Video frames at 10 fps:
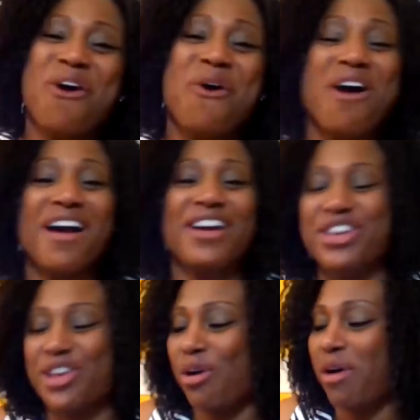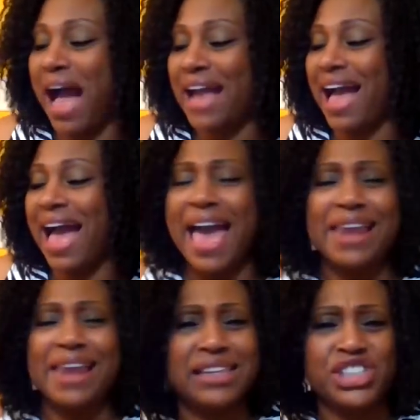Or, you know, I
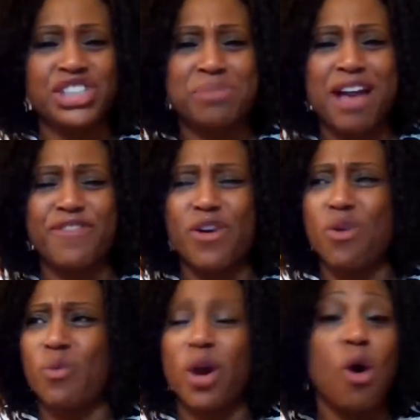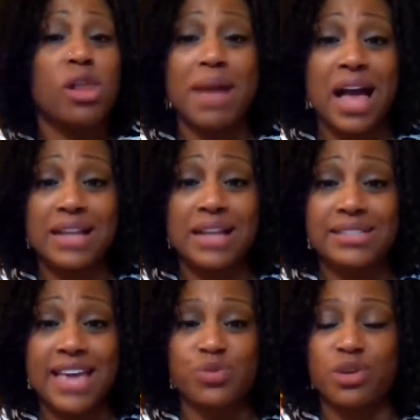had a glitch in my phone where all my
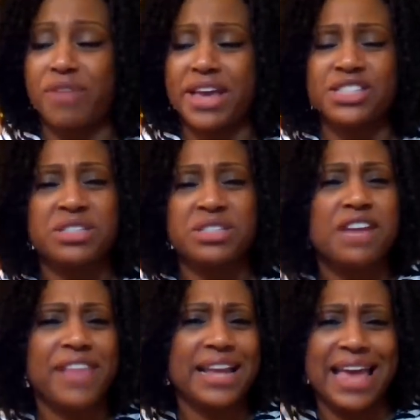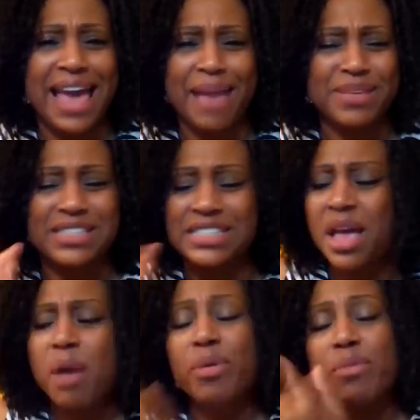contacts were erased. So stuff like that happens.
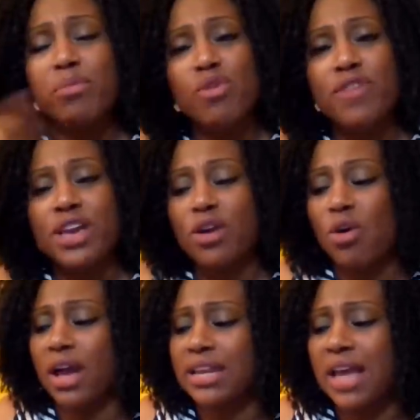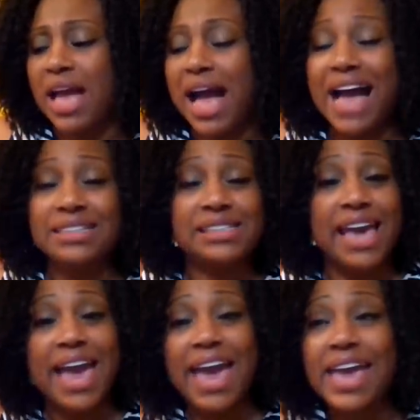But moving on, I just
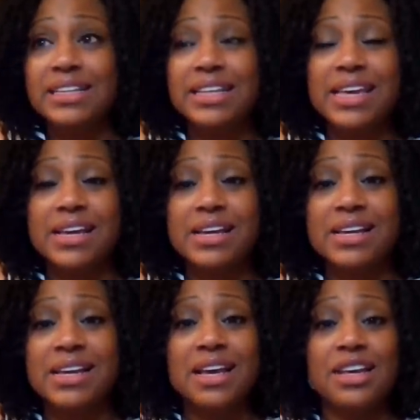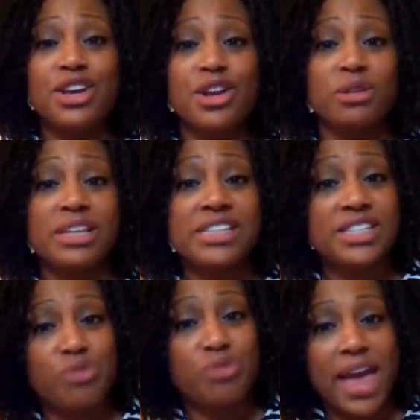say, hey, Lanika, you know, this
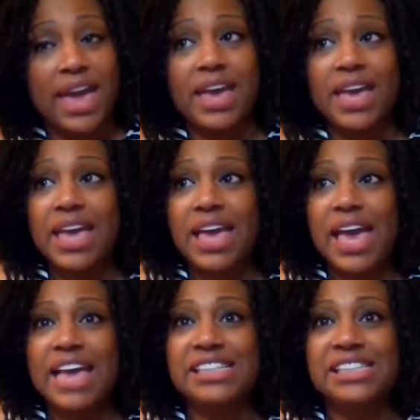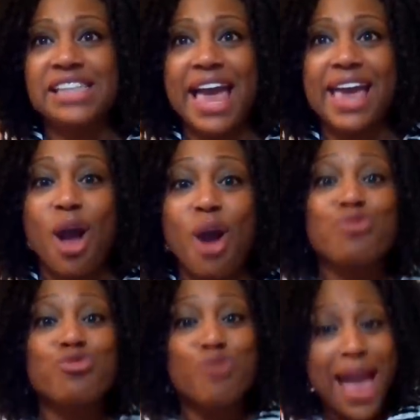is Ray. And she's like,
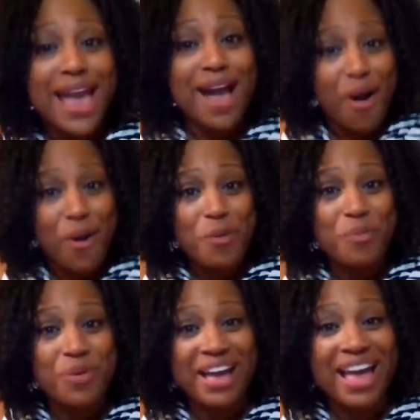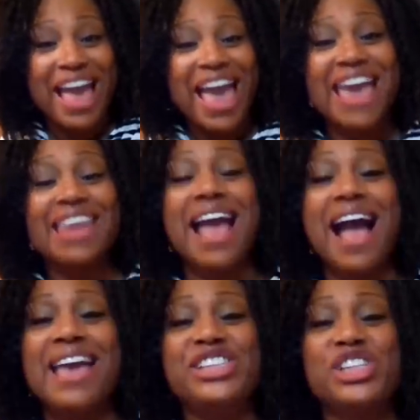Ray Hope? And
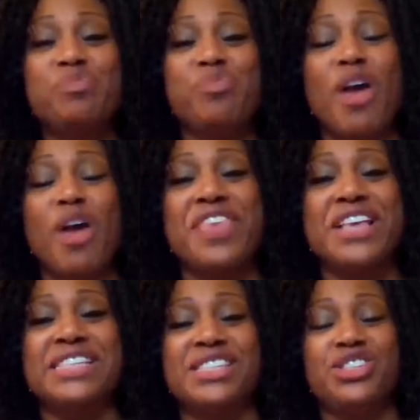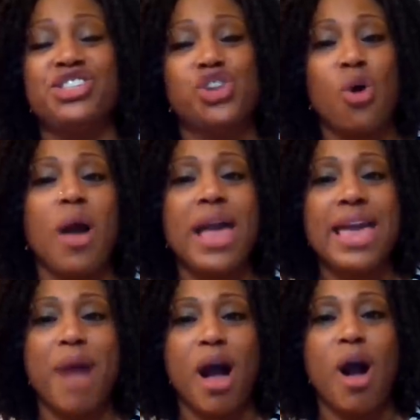it just brought this joy
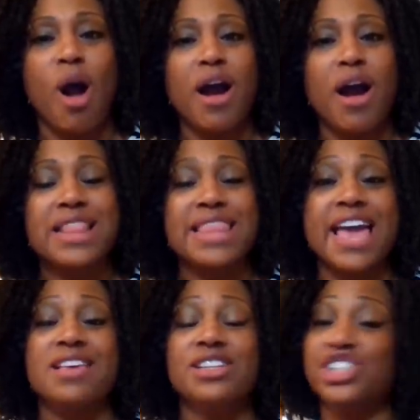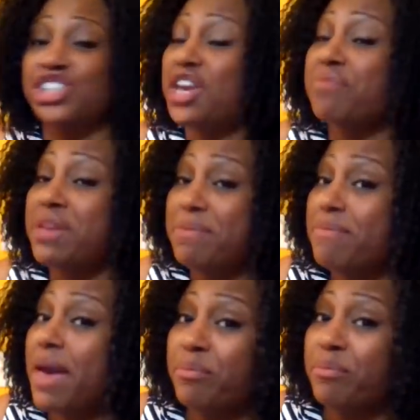in my heart that she
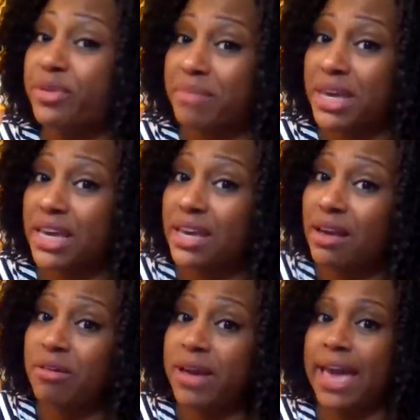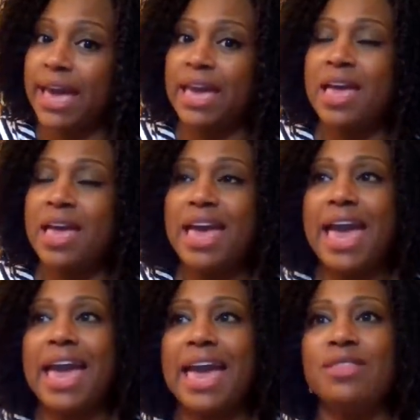remembered me. Okay,
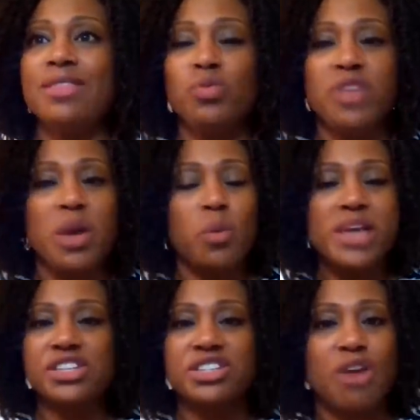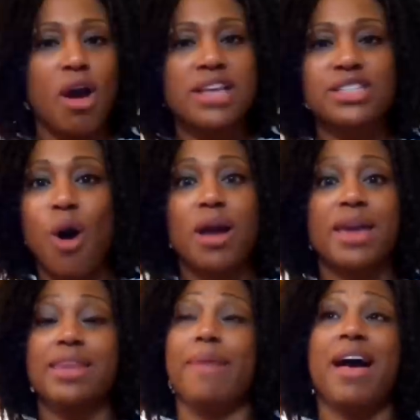and then we just started
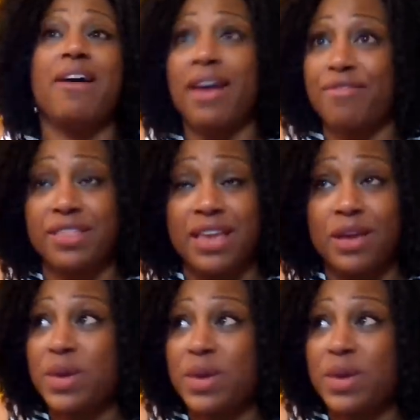talking about everything.